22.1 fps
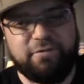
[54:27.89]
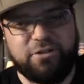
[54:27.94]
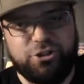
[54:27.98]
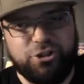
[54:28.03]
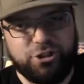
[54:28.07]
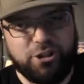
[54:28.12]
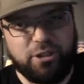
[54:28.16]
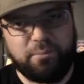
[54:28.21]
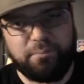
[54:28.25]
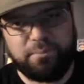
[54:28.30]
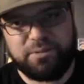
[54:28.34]

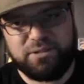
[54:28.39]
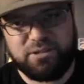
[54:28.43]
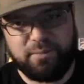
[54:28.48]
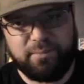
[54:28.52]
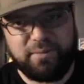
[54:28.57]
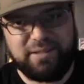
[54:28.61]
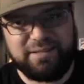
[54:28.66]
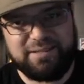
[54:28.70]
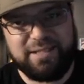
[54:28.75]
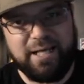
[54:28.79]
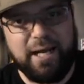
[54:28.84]
jump some of
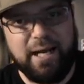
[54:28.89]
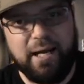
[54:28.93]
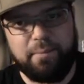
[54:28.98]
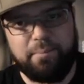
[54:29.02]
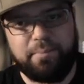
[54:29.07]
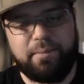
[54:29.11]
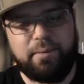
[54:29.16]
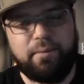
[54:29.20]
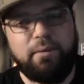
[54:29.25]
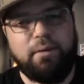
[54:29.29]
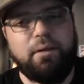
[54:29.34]
the top
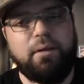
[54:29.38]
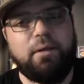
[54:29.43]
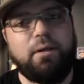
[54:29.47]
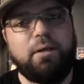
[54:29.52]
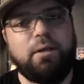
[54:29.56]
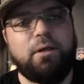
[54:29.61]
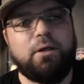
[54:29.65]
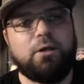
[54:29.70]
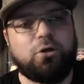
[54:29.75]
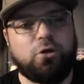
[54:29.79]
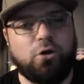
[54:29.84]

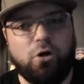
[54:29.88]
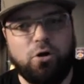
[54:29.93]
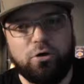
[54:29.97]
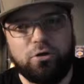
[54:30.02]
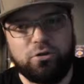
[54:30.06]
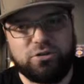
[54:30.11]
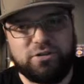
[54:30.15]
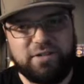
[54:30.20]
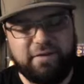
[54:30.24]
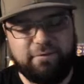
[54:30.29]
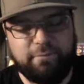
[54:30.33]

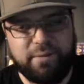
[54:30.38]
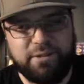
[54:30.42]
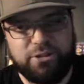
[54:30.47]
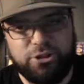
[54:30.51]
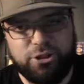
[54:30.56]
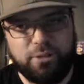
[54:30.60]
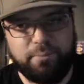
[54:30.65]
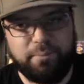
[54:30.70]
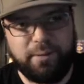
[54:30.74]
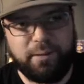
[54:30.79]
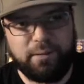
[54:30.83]
cards have been
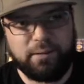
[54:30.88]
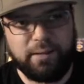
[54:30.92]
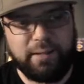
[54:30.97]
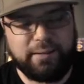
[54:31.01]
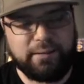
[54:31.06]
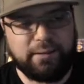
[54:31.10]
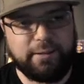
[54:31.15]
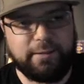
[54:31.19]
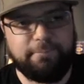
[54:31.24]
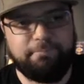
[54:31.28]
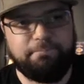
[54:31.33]
jumping
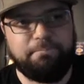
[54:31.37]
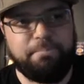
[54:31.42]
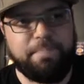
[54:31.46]
lately.